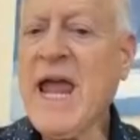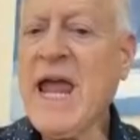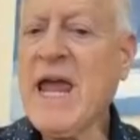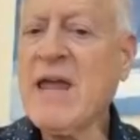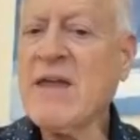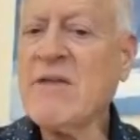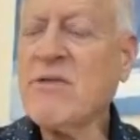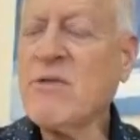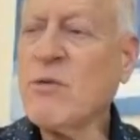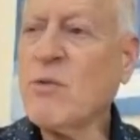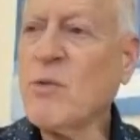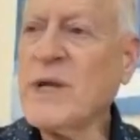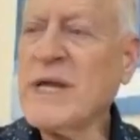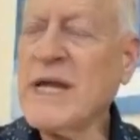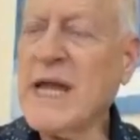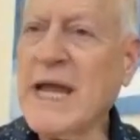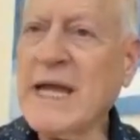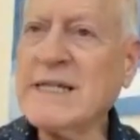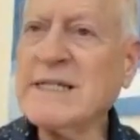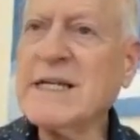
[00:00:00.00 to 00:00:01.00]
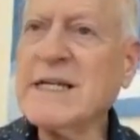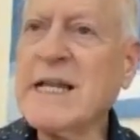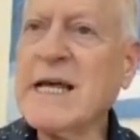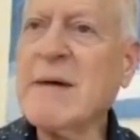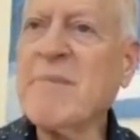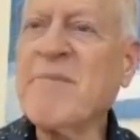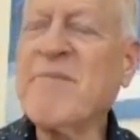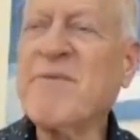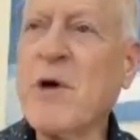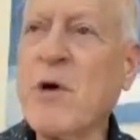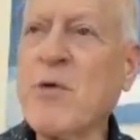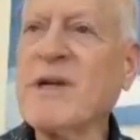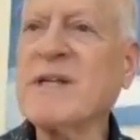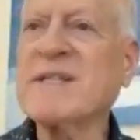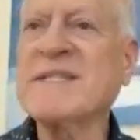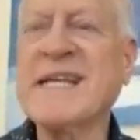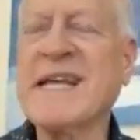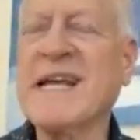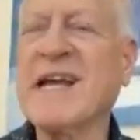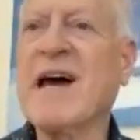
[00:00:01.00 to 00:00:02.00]
And we ended up
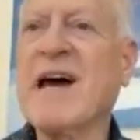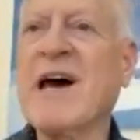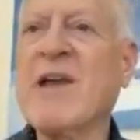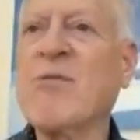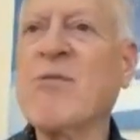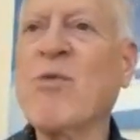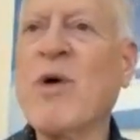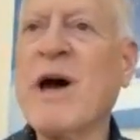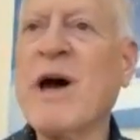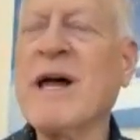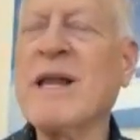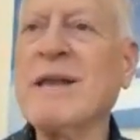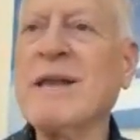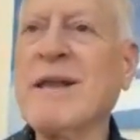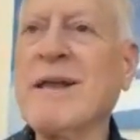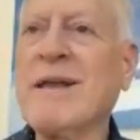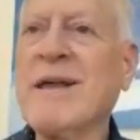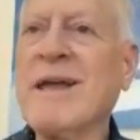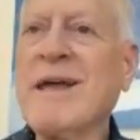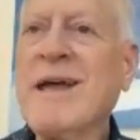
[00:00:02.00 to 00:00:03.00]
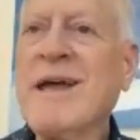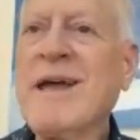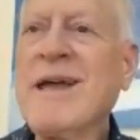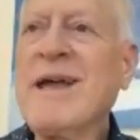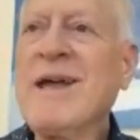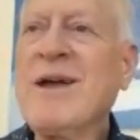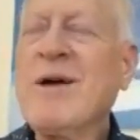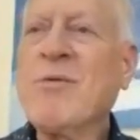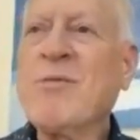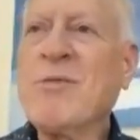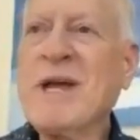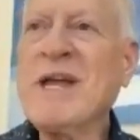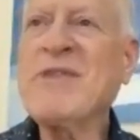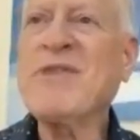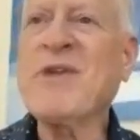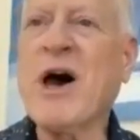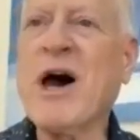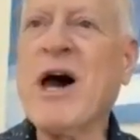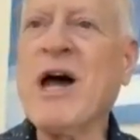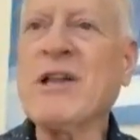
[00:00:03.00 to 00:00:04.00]
focusing on what we
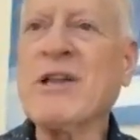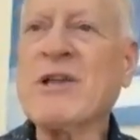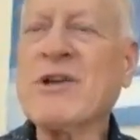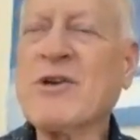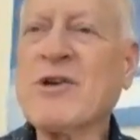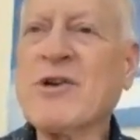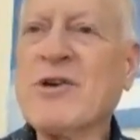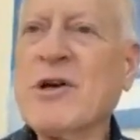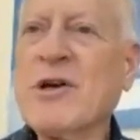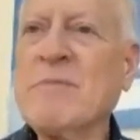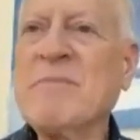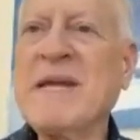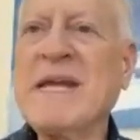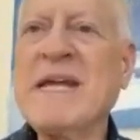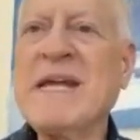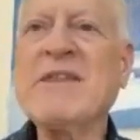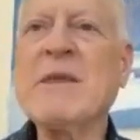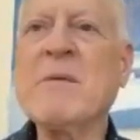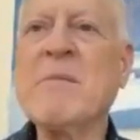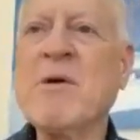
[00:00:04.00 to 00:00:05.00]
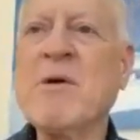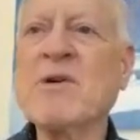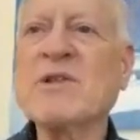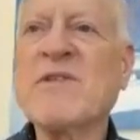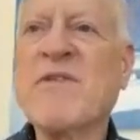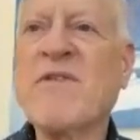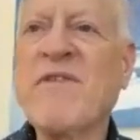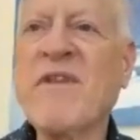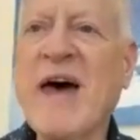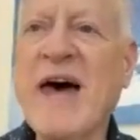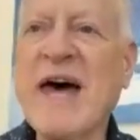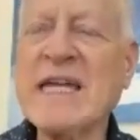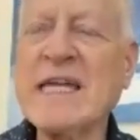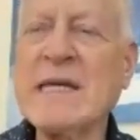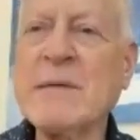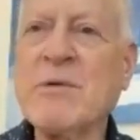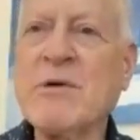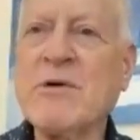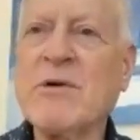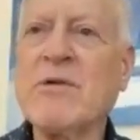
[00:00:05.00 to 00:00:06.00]
thought could be the most
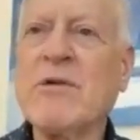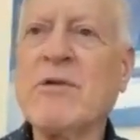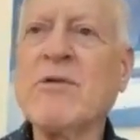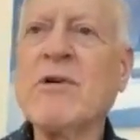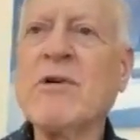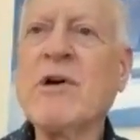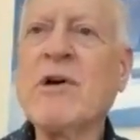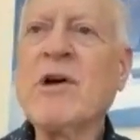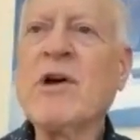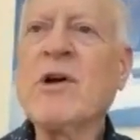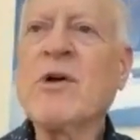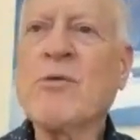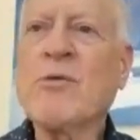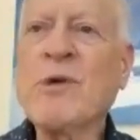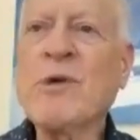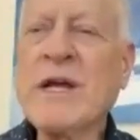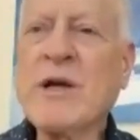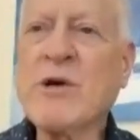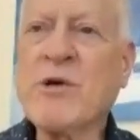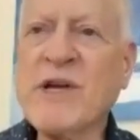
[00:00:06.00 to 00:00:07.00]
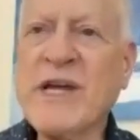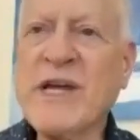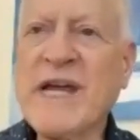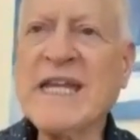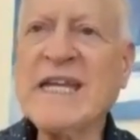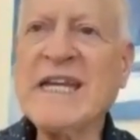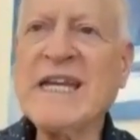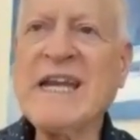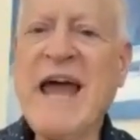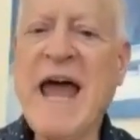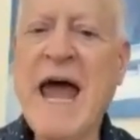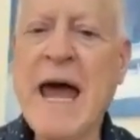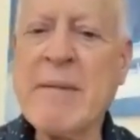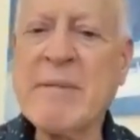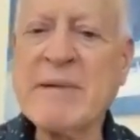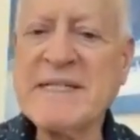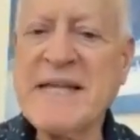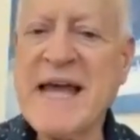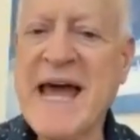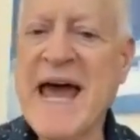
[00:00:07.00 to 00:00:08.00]
valuable recreated
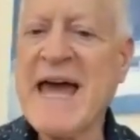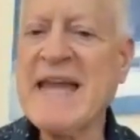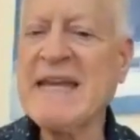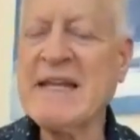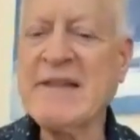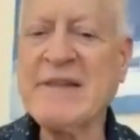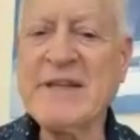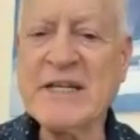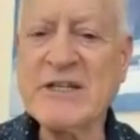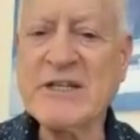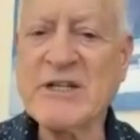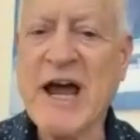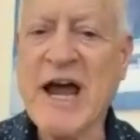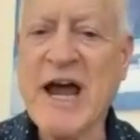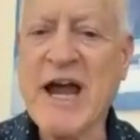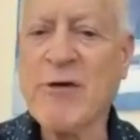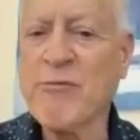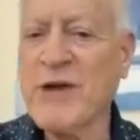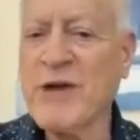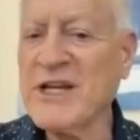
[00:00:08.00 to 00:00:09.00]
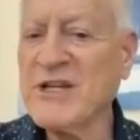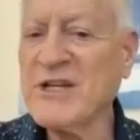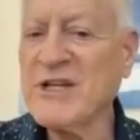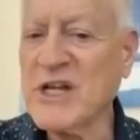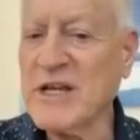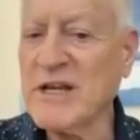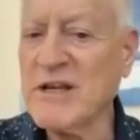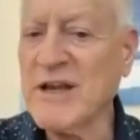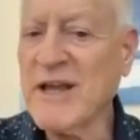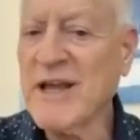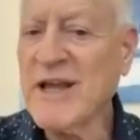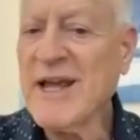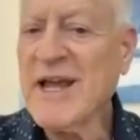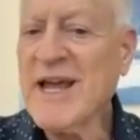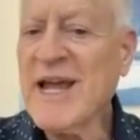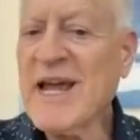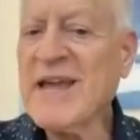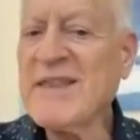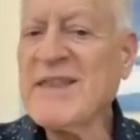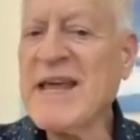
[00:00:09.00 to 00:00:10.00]
habitat in the entire region.
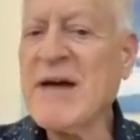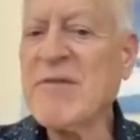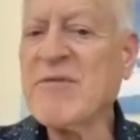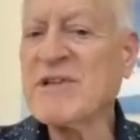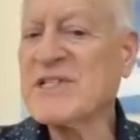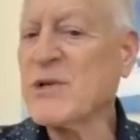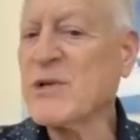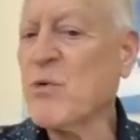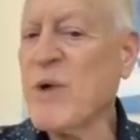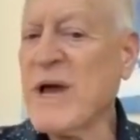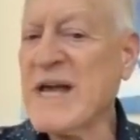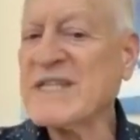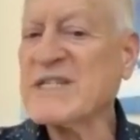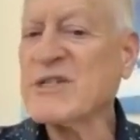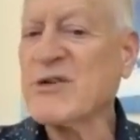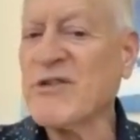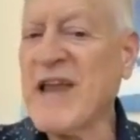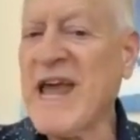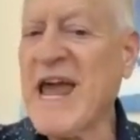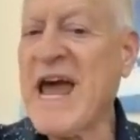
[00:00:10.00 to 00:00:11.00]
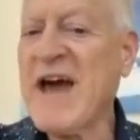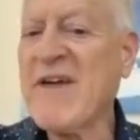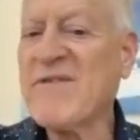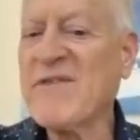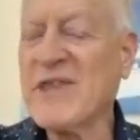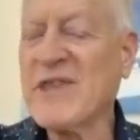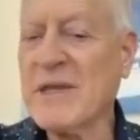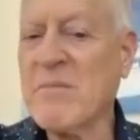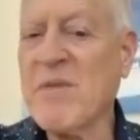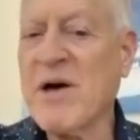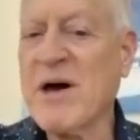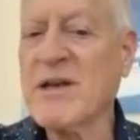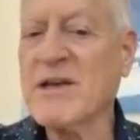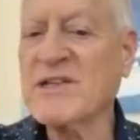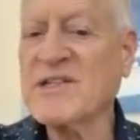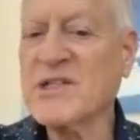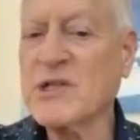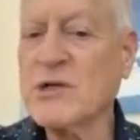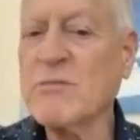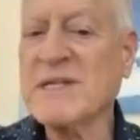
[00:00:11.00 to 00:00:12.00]
And that was the western half of the
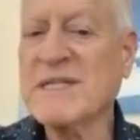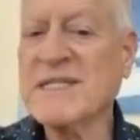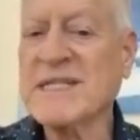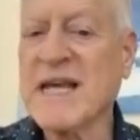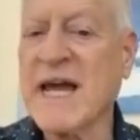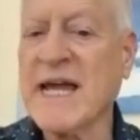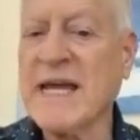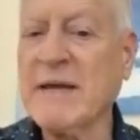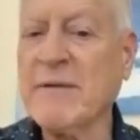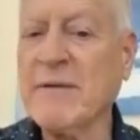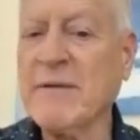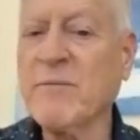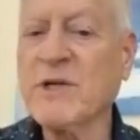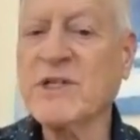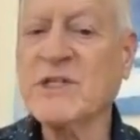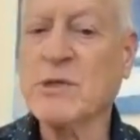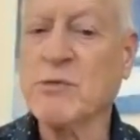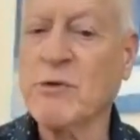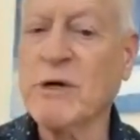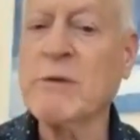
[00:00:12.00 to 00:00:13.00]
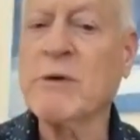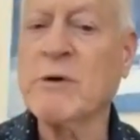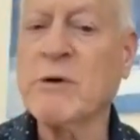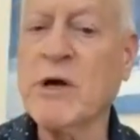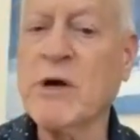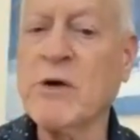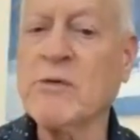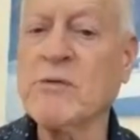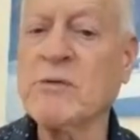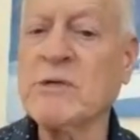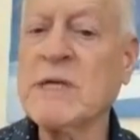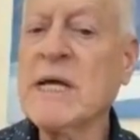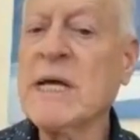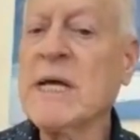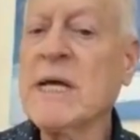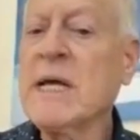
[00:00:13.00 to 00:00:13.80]
Montezuma site, which the railroad owned,